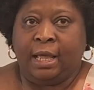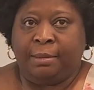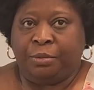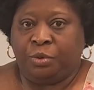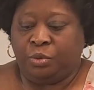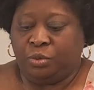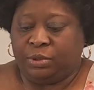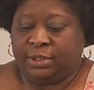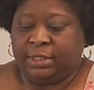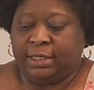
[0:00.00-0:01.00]
I'm gonna
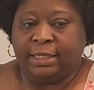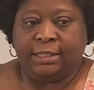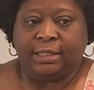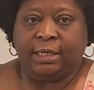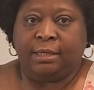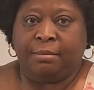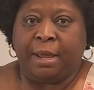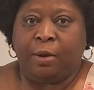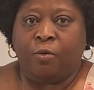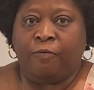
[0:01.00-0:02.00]
stick it in
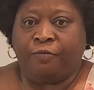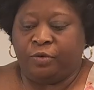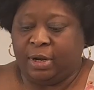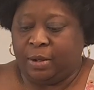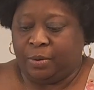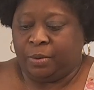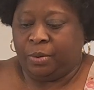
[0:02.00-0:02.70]
my oven now.